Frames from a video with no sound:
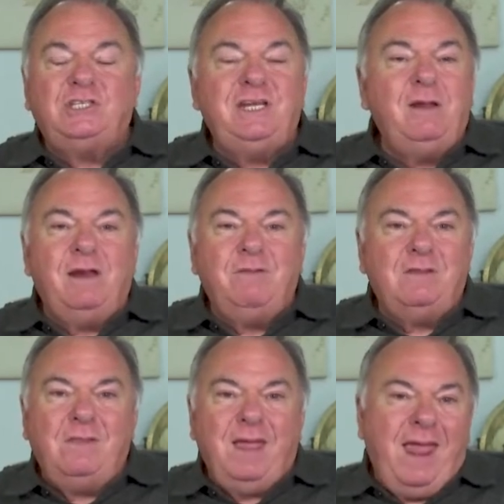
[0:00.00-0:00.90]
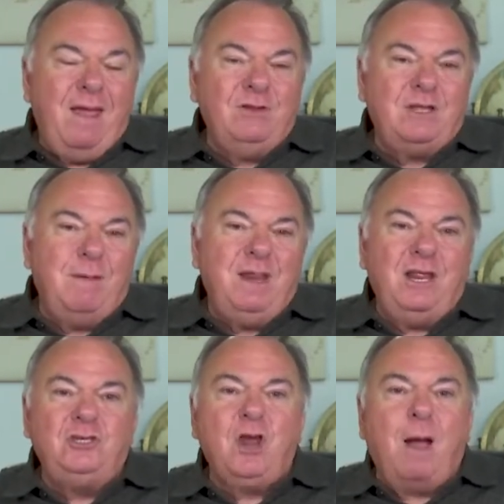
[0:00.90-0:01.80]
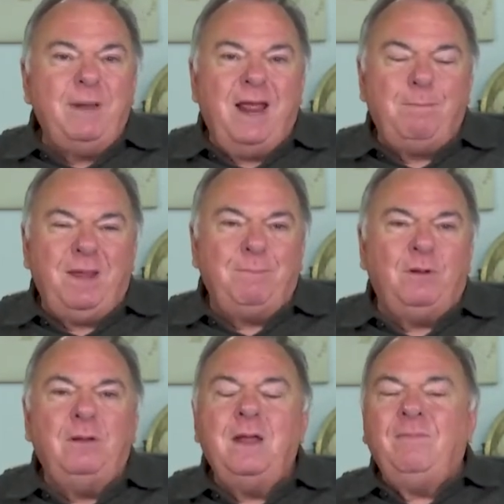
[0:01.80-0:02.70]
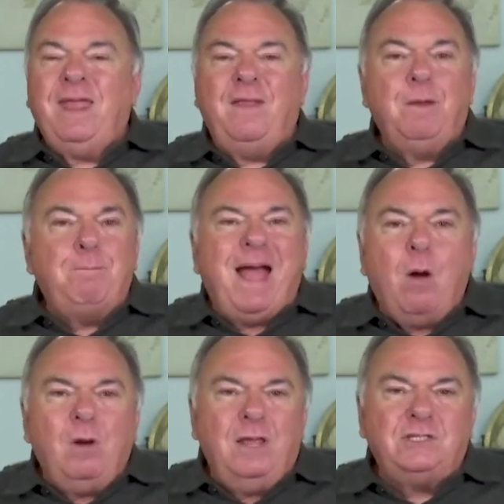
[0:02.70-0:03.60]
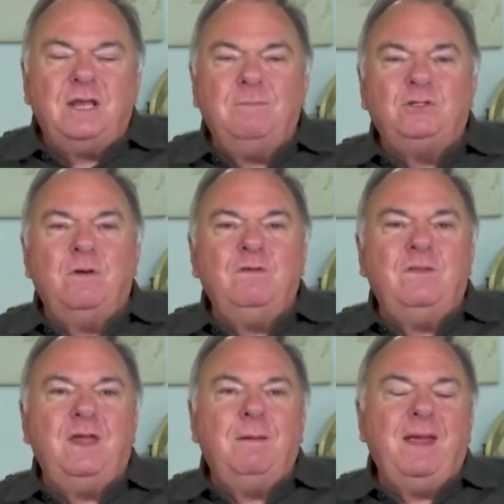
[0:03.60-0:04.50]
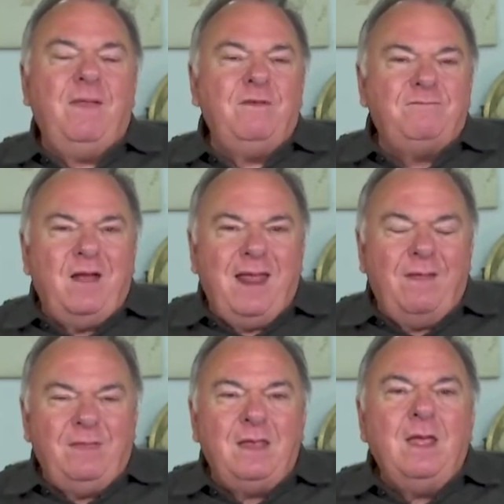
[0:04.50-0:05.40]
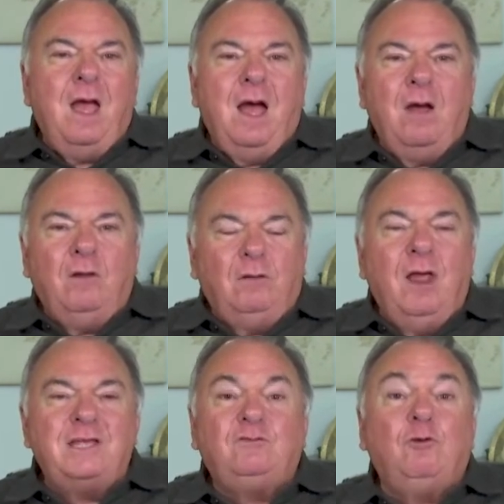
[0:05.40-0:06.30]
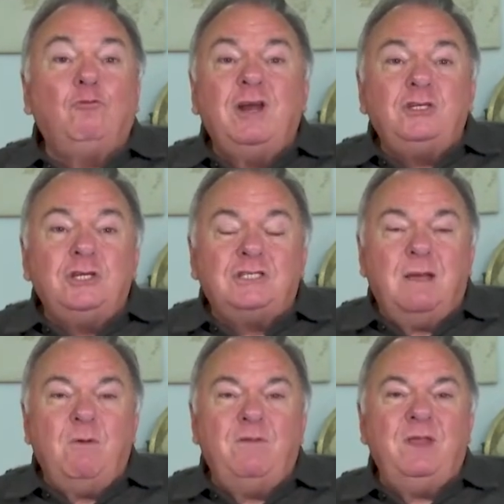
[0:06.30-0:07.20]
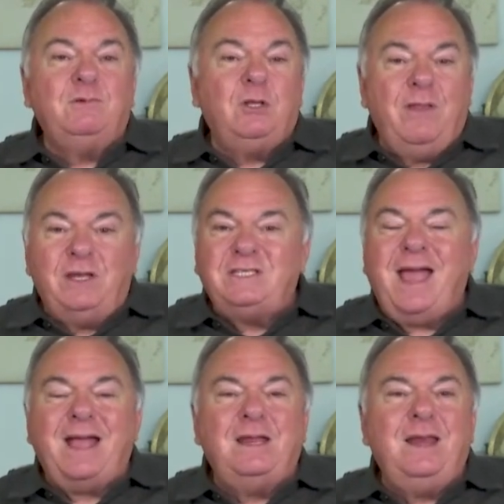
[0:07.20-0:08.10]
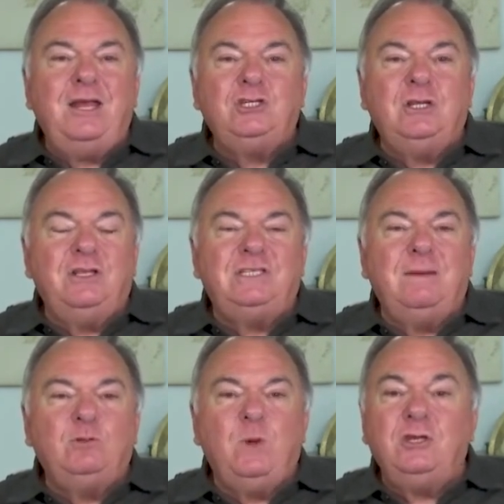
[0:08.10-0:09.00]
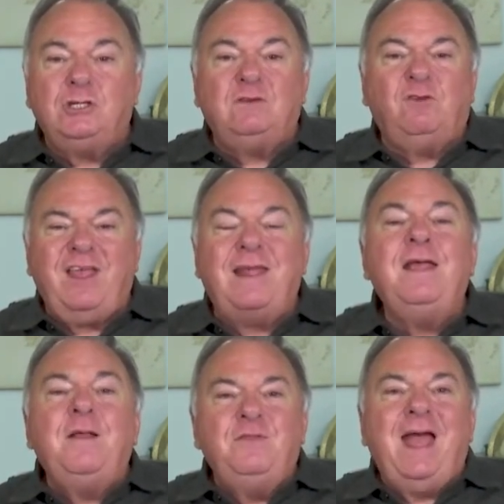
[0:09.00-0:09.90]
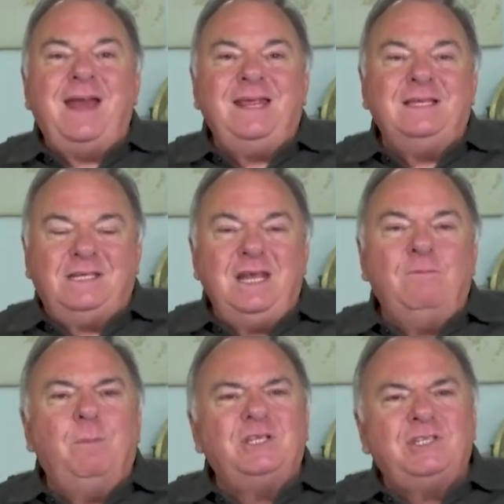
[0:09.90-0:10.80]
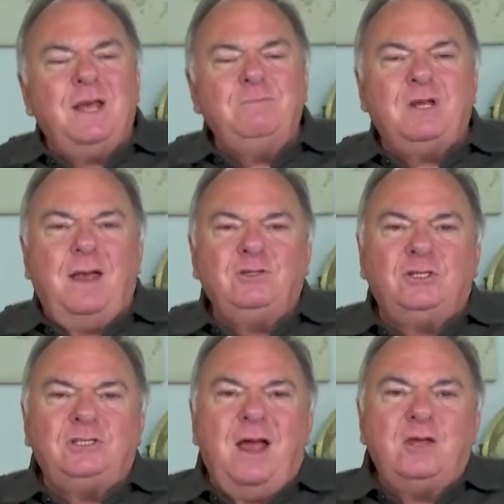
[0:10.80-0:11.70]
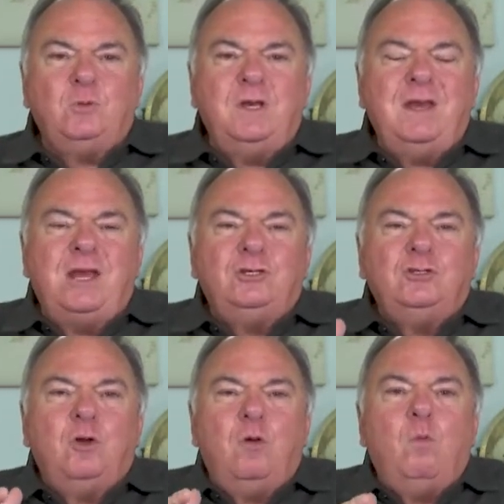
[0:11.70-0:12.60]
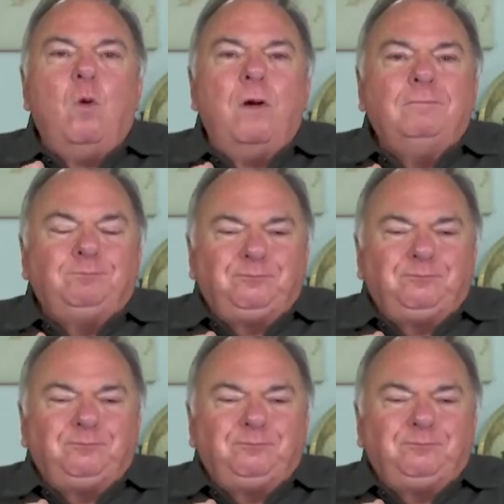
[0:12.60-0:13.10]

to steal everything they have and come in and dominate people. And the powerless comes over them and the lust for riches come over them. So they'll attack a nation that seems weak just for that. That is evil. But sometimes there's times when nations go to war